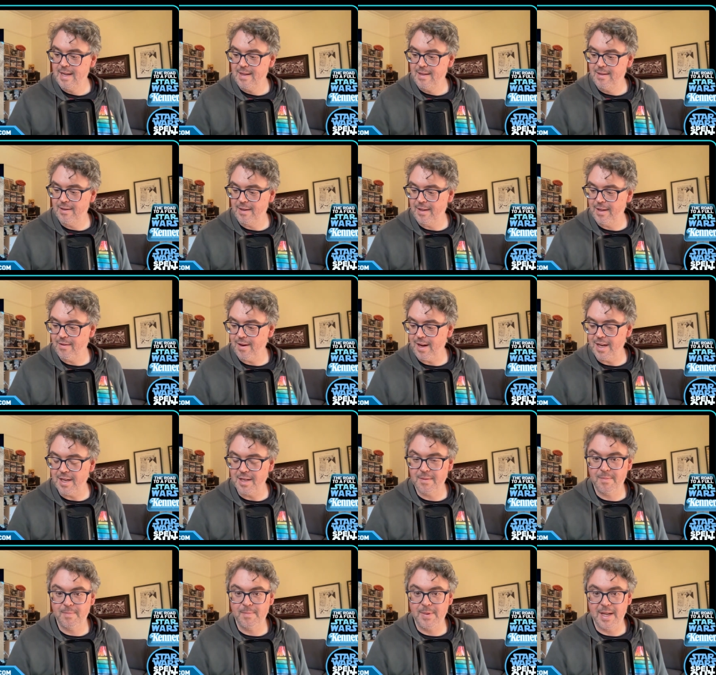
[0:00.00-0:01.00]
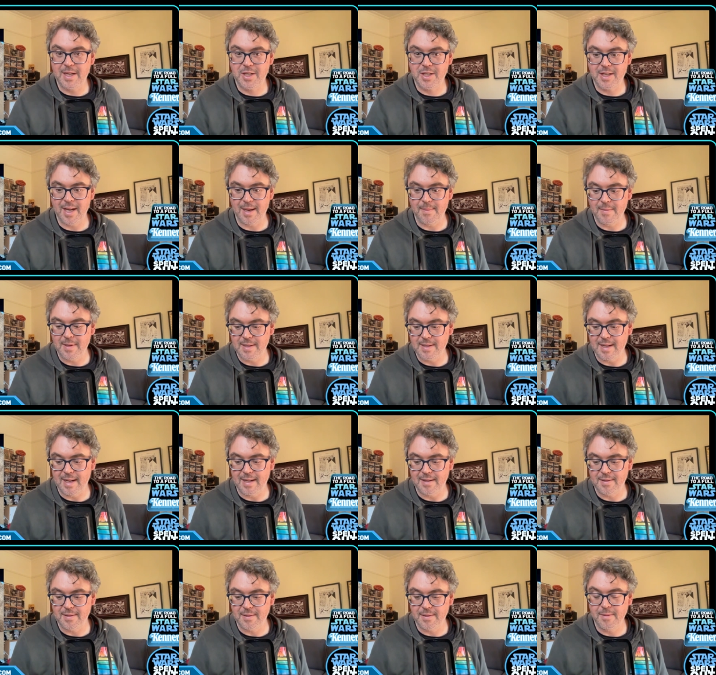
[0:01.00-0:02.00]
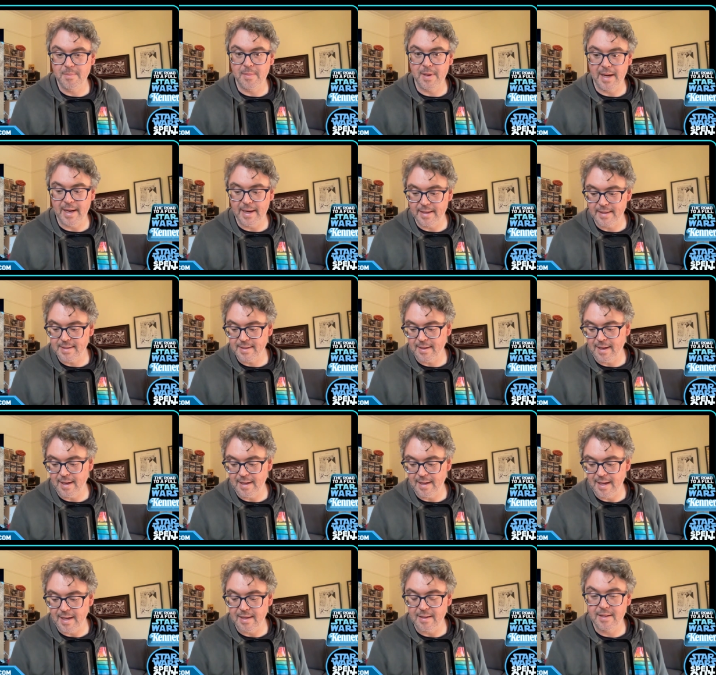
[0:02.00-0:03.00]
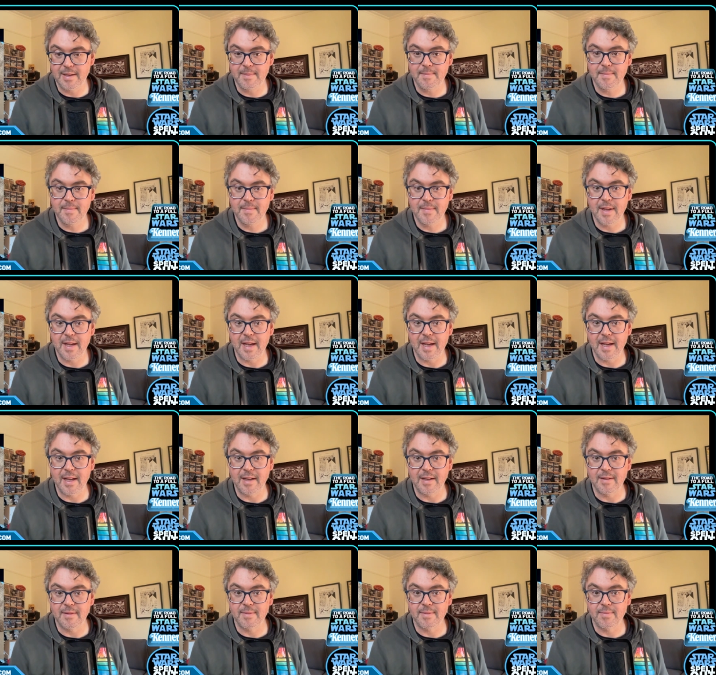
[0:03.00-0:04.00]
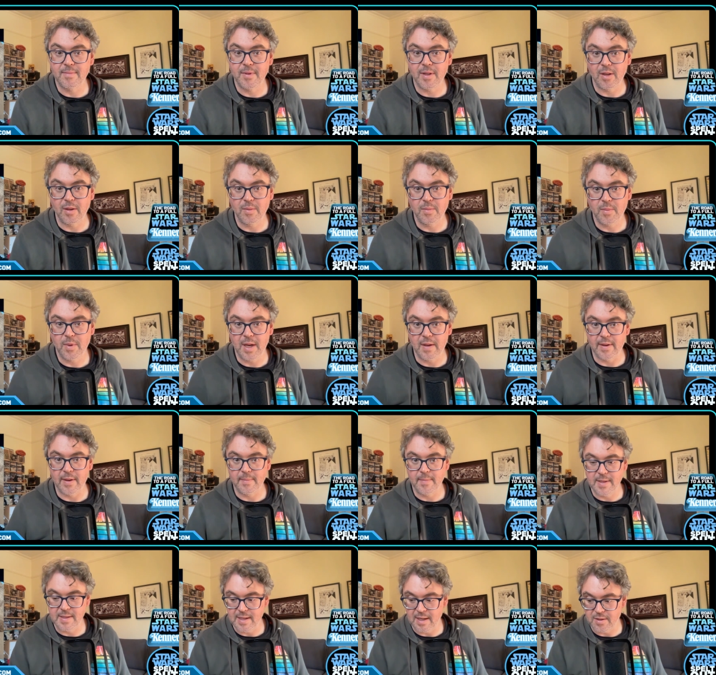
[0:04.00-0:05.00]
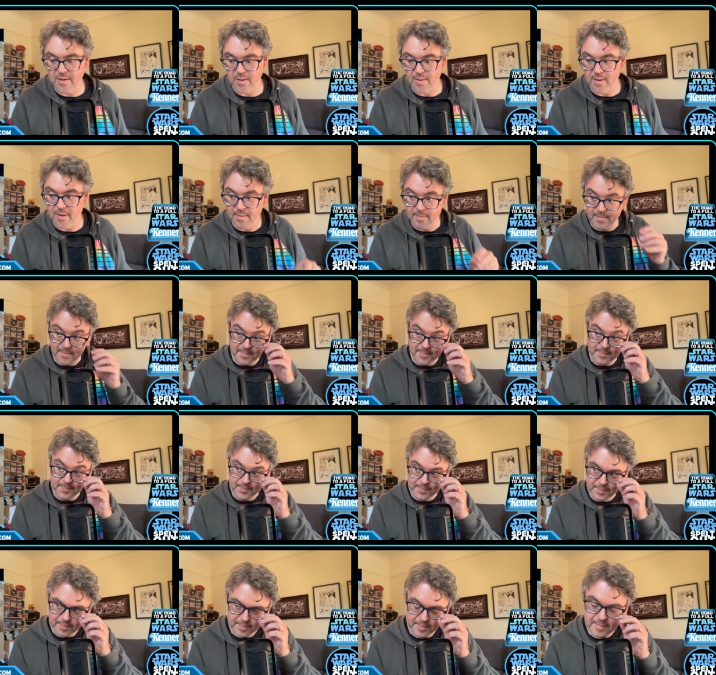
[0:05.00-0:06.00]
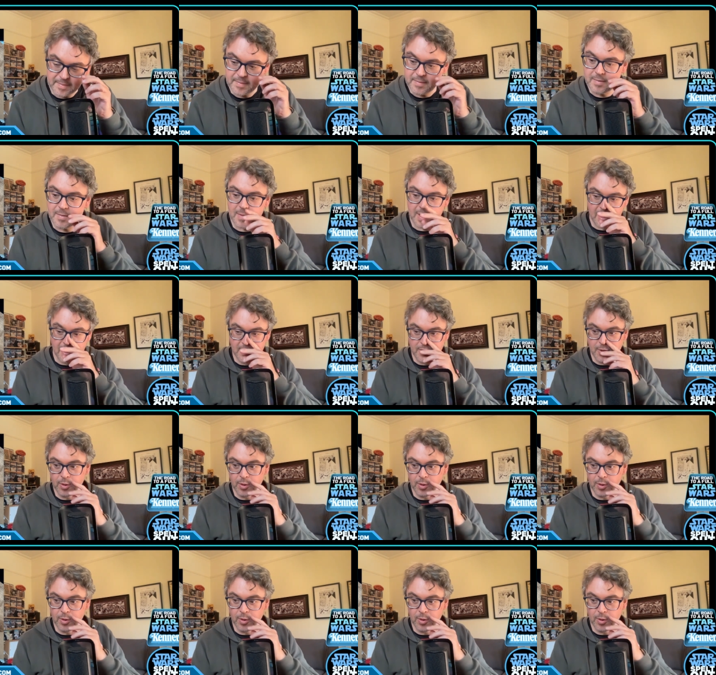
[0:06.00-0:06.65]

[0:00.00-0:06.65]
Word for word: not in the great best shape, this R2, but I needed him and, you know, whatever. He's R2. Still